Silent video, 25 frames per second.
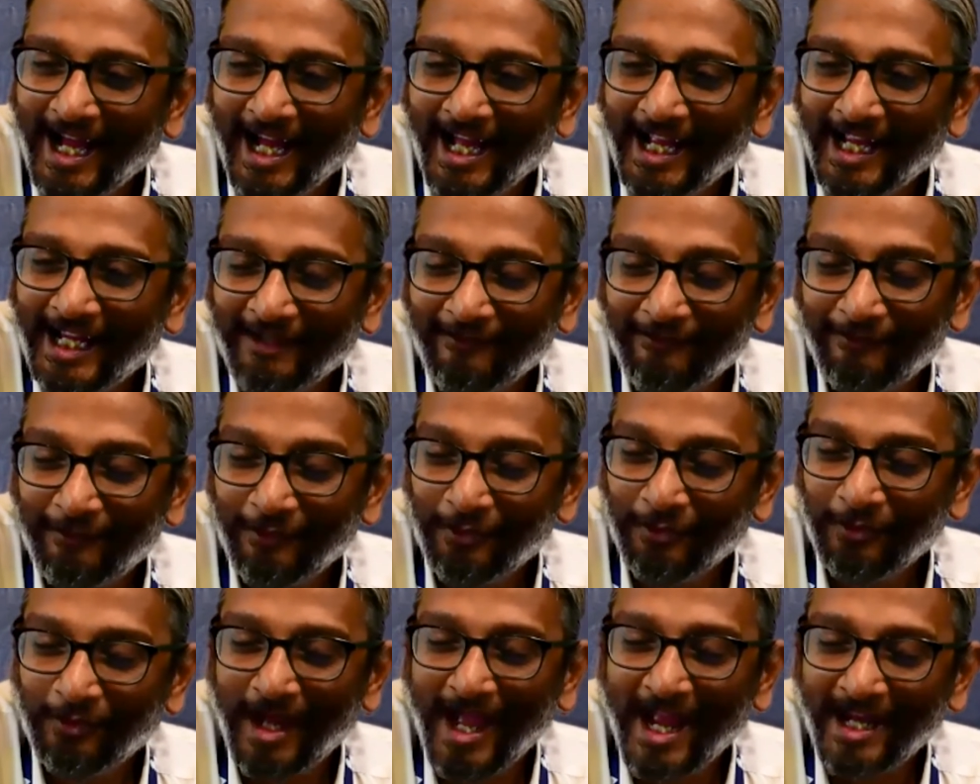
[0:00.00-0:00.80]
if
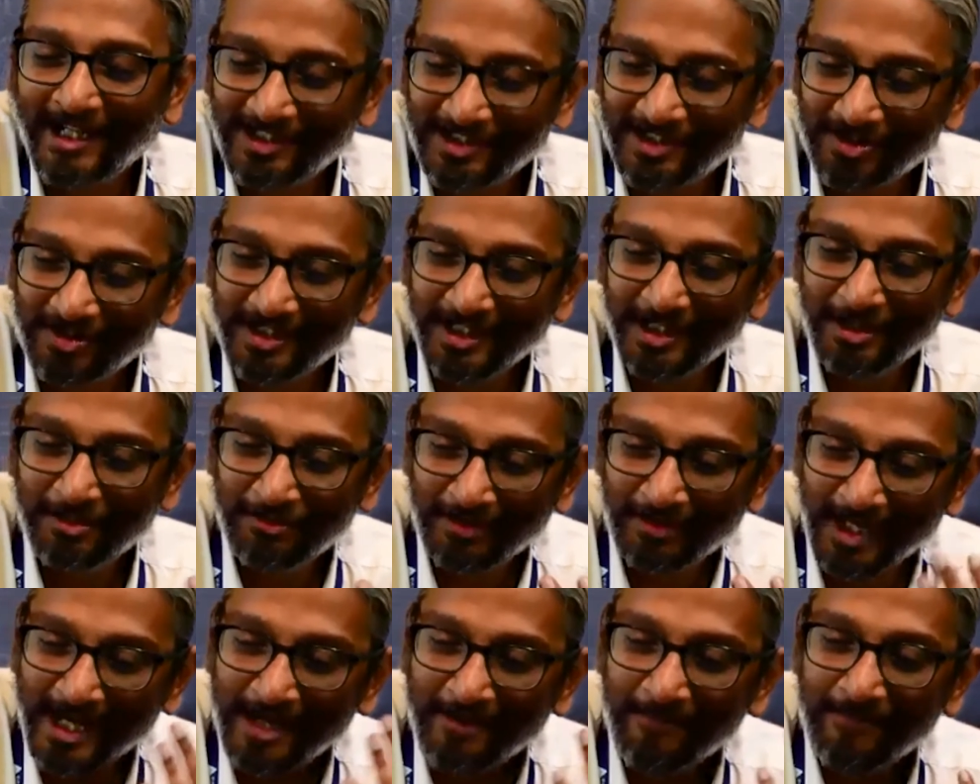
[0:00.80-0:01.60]
you actually
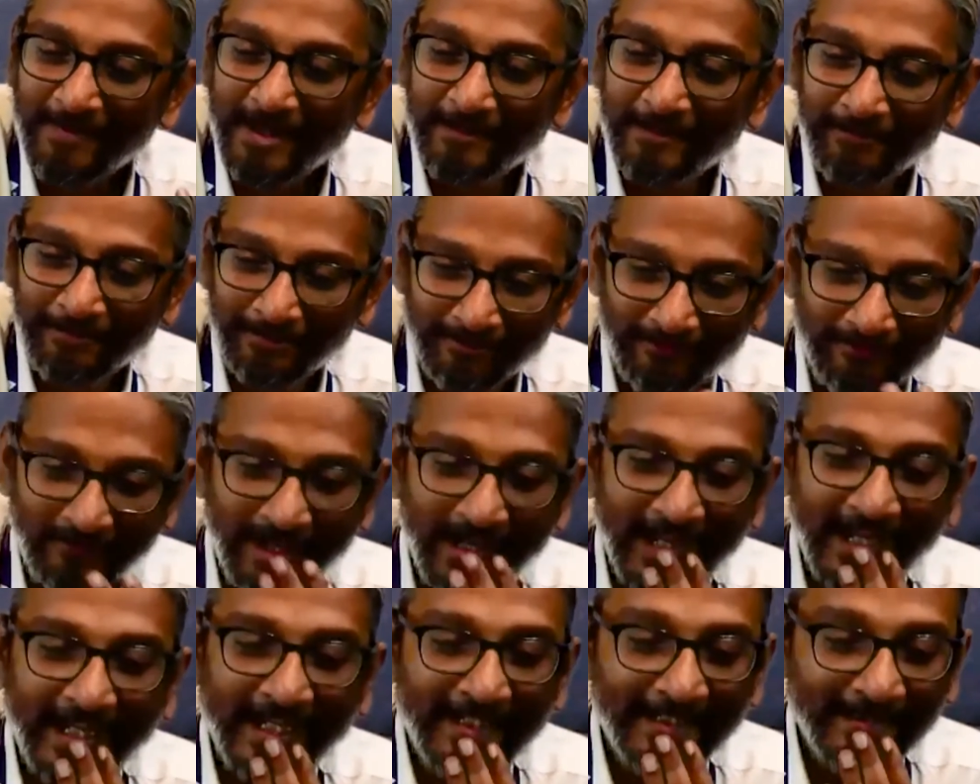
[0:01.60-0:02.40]
look at my
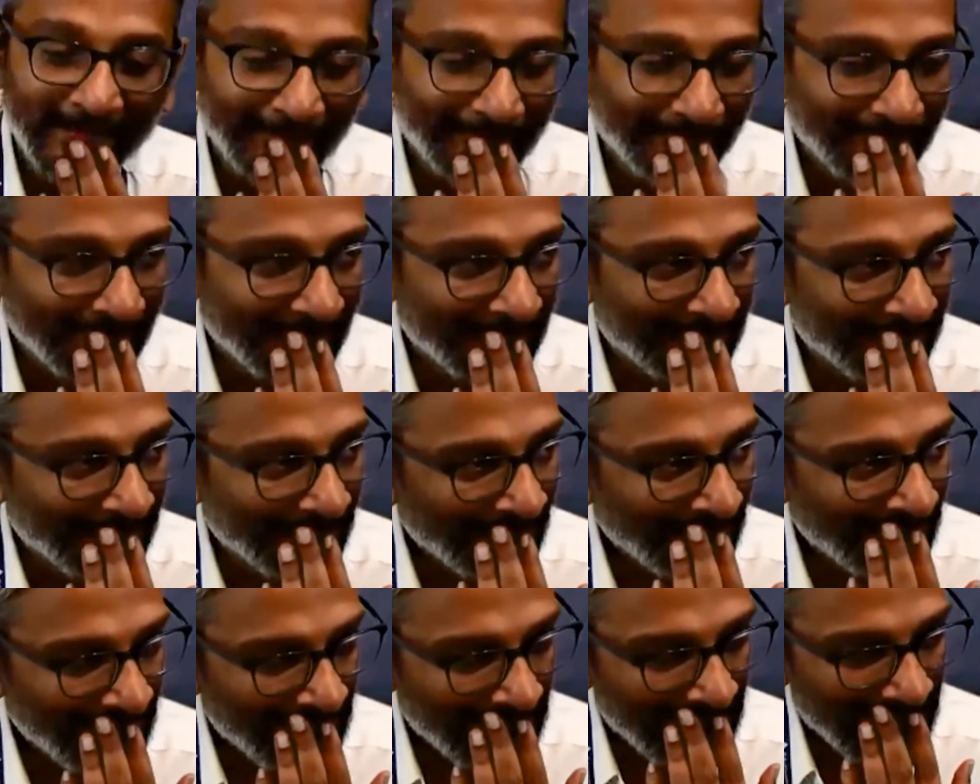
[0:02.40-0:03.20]
profile
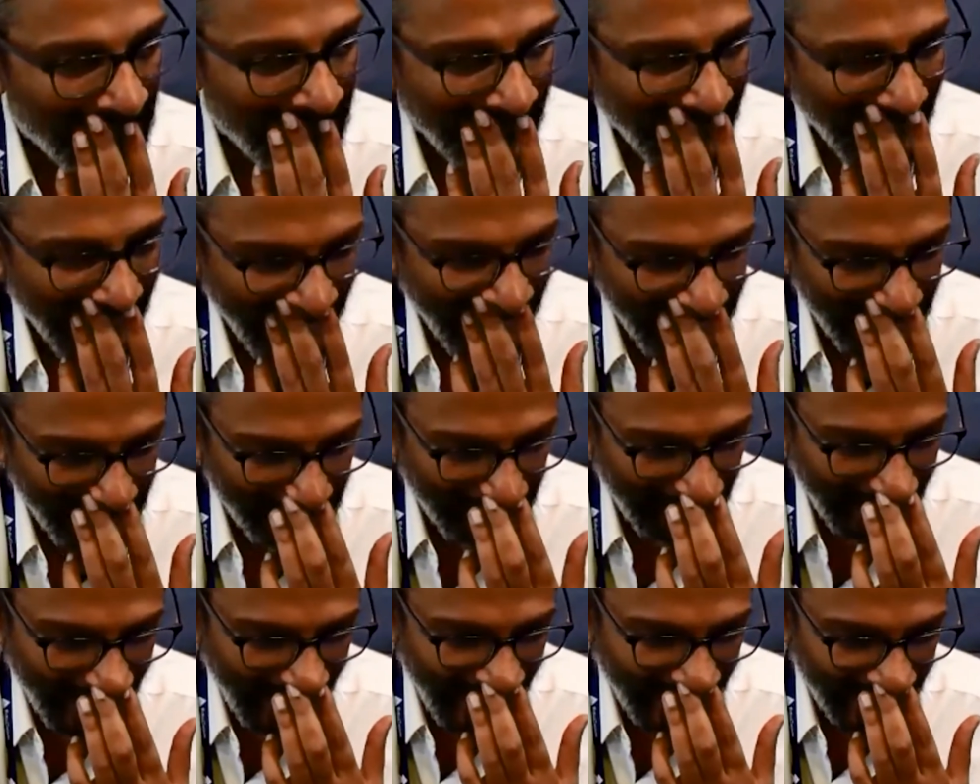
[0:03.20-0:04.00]
and
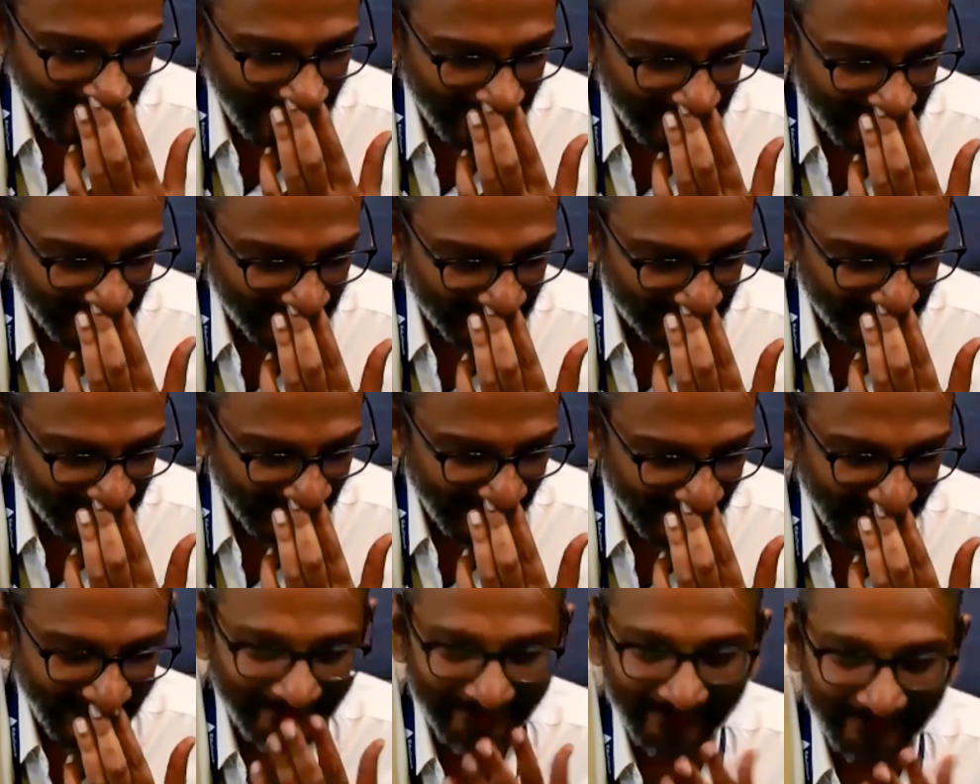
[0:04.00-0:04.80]
look at
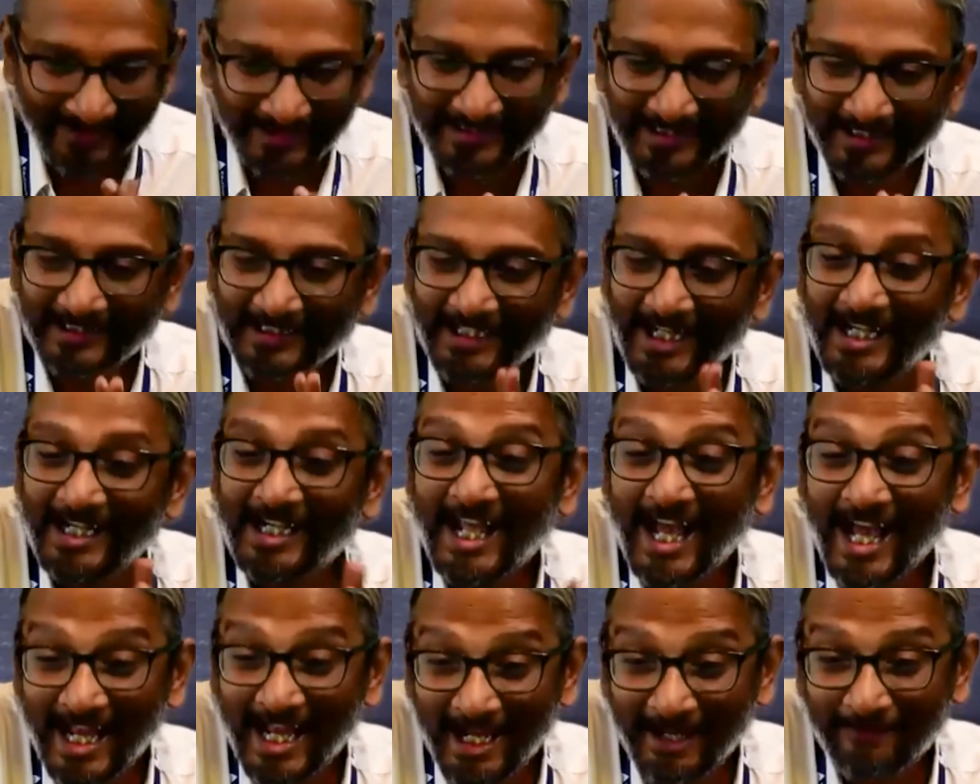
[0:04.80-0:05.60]
everything
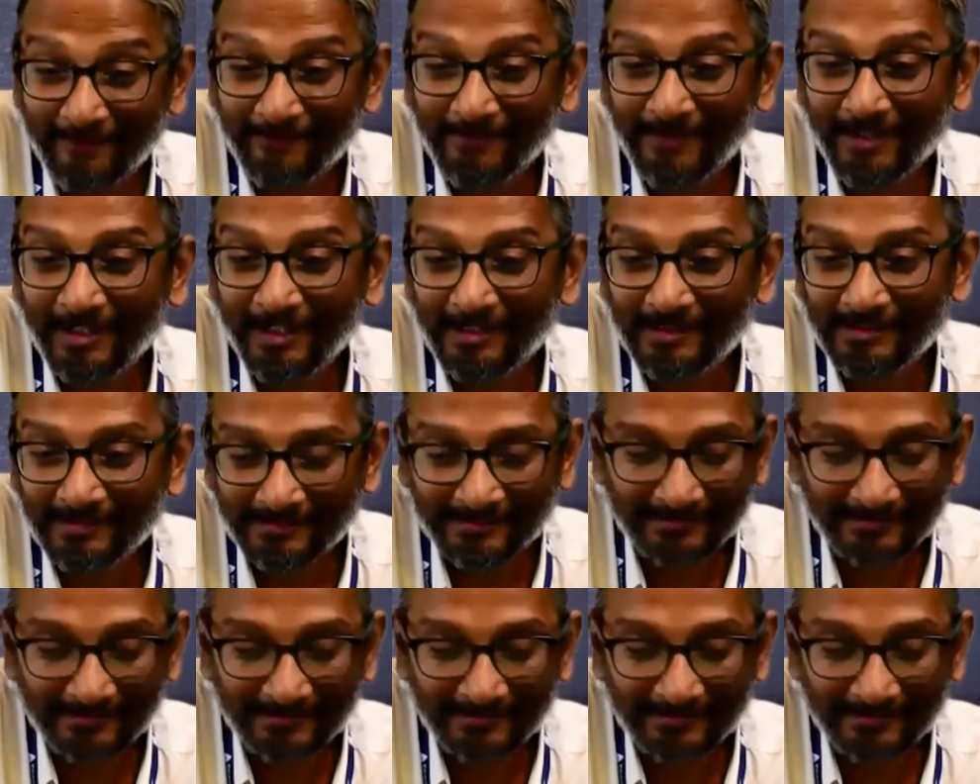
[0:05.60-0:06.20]
that I have done,